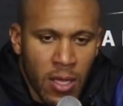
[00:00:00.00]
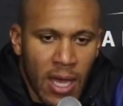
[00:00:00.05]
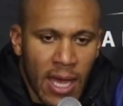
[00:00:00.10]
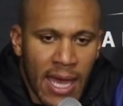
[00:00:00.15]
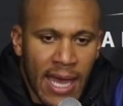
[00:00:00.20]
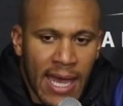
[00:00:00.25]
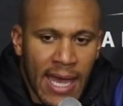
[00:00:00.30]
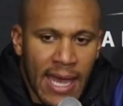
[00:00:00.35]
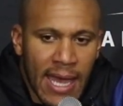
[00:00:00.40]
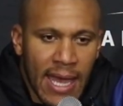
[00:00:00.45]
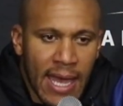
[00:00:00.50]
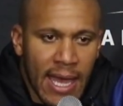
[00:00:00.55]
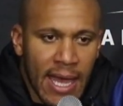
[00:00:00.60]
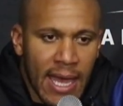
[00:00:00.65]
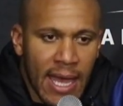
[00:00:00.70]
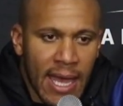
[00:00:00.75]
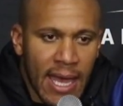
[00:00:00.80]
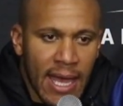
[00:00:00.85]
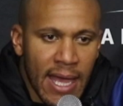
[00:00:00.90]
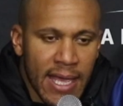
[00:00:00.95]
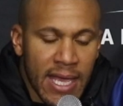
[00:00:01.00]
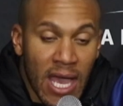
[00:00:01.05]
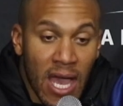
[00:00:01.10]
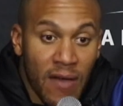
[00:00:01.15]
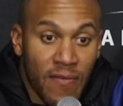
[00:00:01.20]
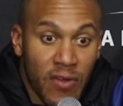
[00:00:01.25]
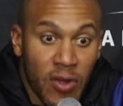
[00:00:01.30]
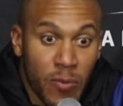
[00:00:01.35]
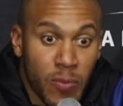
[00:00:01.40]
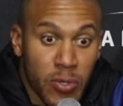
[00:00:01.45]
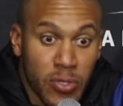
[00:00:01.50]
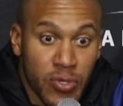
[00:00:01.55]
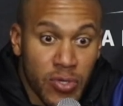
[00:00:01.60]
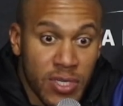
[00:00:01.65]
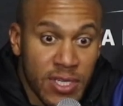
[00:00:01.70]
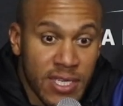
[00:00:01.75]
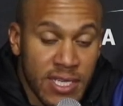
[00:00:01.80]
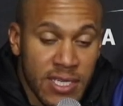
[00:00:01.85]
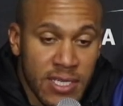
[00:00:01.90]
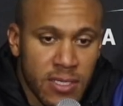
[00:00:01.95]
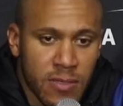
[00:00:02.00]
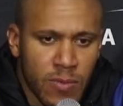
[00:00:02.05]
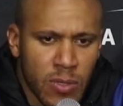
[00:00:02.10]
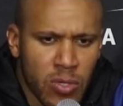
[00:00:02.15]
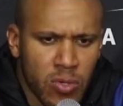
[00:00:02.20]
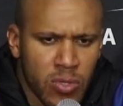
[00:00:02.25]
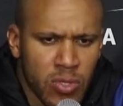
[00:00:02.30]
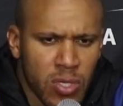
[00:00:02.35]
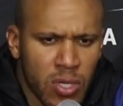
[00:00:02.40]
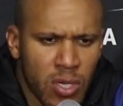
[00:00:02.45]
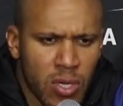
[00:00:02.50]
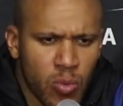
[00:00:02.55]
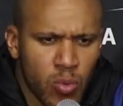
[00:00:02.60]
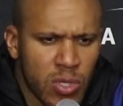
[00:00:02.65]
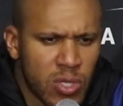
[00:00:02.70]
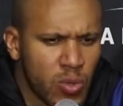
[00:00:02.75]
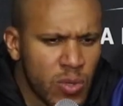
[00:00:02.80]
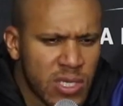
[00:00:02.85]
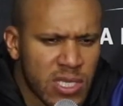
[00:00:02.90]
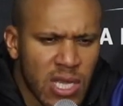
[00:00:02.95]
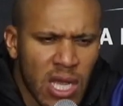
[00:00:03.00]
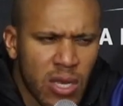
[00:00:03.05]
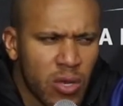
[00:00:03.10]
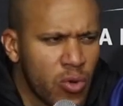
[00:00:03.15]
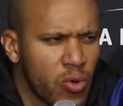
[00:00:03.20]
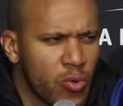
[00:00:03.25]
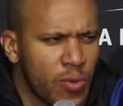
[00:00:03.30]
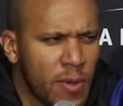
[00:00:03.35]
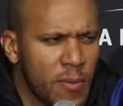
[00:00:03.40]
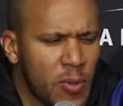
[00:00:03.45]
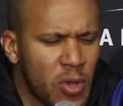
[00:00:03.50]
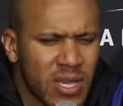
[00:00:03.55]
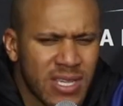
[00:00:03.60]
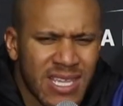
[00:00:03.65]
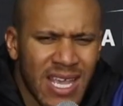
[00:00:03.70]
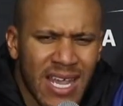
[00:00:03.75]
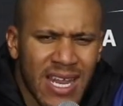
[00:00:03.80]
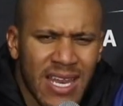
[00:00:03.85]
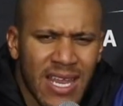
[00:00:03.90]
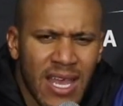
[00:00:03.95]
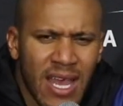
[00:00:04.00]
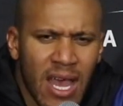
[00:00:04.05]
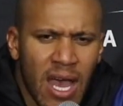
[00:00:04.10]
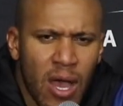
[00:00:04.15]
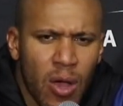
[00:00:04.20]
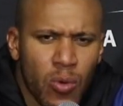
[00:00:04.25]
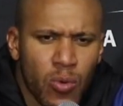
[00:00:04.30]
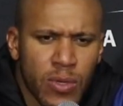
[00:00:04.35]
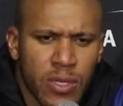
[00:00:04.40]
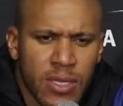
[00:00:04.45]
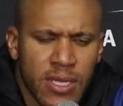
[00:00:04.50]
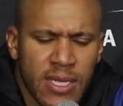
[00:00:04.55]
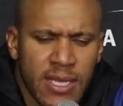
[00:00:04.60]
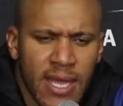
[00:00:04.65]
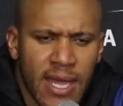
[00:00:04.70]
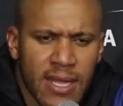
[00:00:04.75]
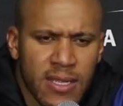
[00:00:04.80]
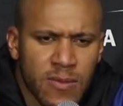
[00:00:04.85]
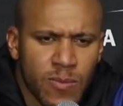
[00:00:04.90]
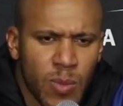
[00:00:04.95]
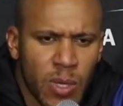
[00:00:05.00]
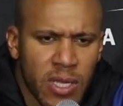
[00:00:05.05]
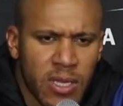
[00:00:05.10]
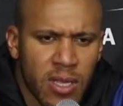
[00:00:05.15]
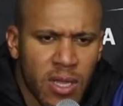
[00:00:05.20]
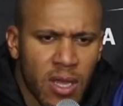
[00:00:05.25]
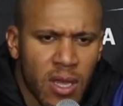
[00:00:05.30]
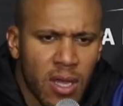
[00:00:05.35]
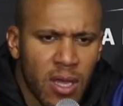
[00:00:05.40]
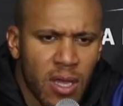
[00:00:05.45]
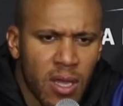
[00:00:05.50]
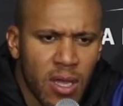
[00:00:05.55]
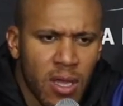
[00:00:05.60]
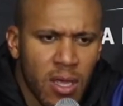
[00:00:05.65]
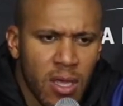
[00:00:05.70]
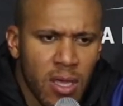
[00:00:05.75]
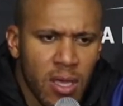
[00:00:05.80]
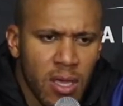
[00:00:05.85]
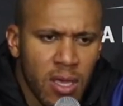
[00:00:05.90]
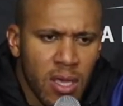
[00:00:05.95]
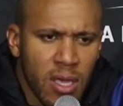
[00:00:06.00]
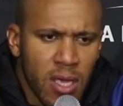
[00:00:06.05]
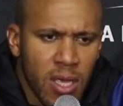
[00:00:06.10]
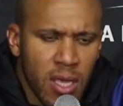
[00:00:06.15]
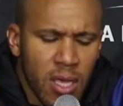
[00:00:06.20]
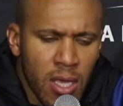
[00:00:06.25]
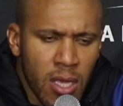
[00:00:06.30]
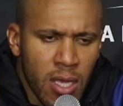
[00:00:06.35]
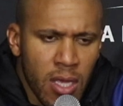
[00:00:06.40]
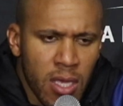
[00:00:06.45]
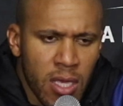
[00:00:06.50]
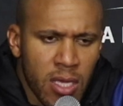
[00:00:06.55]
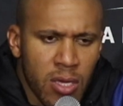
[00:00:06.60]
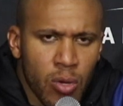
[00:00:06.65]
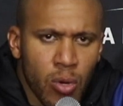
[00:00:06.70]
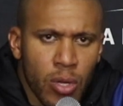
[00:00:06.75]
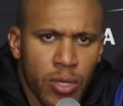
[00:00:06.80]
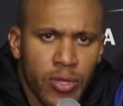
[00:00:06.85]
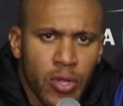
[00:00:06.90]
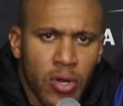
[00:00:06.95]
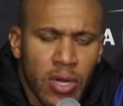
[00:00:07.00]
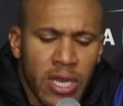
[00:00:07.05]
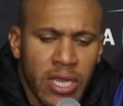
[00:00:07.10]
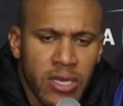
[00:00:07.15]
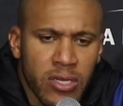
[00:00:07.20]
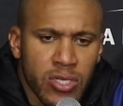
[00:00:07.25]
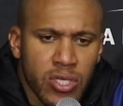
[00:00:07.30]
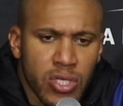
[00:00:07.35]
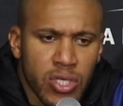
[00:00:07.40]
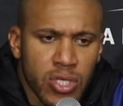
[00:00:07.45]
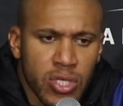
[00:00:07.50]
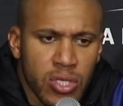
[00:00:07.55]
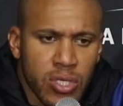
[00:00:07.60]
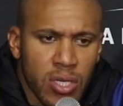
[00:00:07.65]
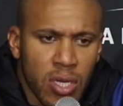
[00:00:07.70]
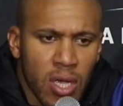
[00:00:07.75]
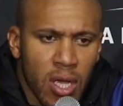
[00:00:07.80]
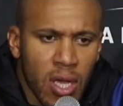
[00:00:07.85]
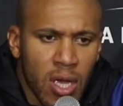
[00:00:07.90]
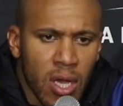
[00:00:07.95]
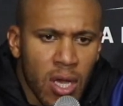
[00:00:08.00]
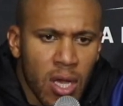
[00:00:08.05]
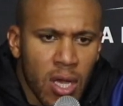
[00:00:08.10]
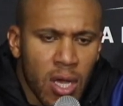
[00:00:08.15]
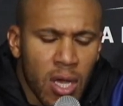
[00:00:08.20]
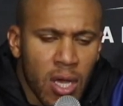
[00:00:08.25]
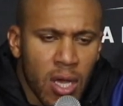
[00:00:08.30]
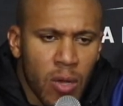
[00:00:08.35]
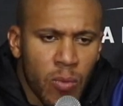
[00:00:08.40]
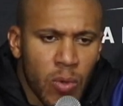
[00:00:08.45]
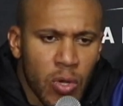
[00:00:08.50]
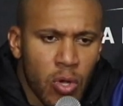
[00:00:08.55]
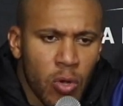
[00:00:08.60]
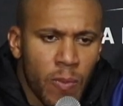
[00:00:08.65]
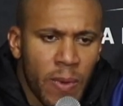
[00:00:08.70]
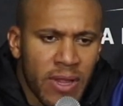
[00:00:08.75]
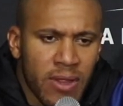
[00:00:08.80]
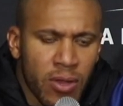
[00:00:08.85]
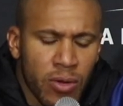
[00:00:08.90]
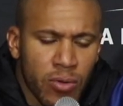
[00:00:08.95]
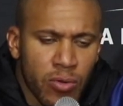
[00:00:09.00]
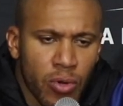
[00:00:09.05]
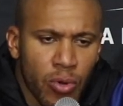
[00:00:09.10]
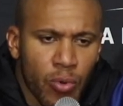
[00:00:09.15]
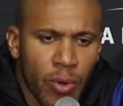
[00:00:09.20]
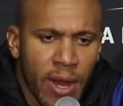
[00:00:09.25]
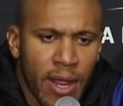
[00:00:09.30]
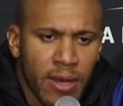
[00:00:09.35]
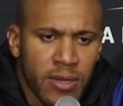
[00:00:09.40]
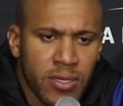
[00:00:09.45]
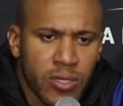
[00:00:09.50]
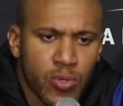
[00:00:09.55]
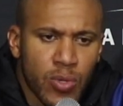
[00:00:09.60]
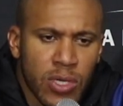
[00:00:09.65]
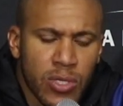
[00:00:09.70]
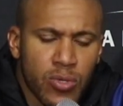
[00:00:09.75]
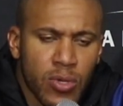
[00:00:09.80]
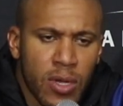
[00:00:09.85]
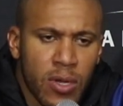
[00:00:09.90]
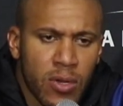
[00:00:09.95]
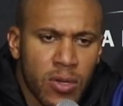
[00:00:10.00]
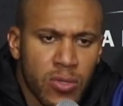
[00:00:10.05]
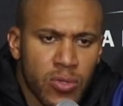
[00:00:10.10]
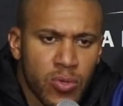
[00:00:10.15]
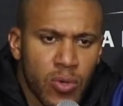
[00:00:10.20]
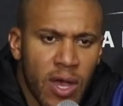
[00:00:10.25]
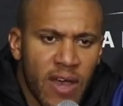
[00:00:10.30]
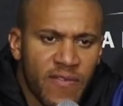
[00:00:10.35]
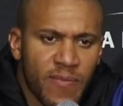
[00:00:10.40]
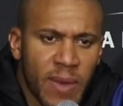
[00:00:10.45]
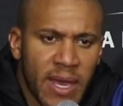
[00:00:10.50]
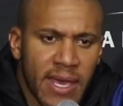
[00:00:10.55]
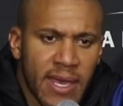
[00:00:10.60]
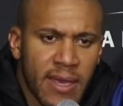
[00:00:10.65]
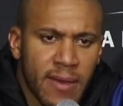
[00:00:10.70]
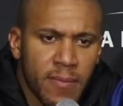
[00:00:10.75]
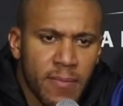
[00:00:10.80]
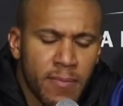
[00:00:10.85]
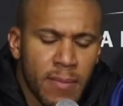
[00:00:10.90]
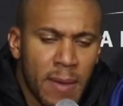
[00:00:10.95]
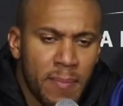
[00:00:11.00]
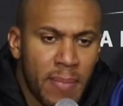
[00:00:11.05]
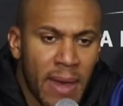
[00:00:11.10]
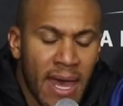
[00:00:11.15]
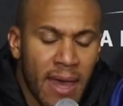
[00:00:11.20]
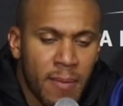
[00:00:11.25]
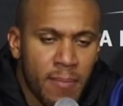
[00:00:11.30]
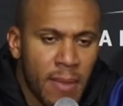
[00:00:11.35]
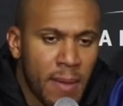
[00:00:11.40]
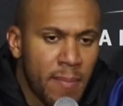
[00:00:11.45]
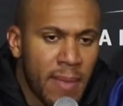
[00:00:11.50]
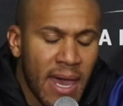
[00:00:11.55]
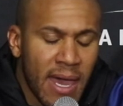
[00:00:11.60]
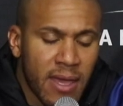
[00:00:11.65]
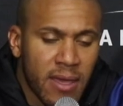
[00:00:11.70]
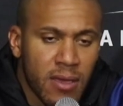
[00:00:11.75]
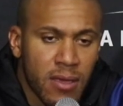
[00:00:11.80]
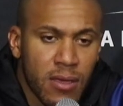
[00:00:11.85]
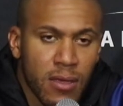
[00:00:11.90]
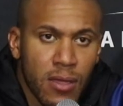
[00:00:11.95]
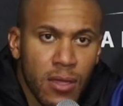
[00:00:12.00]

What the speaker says: I have an opportunities because we twist. I don't remember exactly how we did that, but he go on the clinch. We go back on the ground. He try to have my back.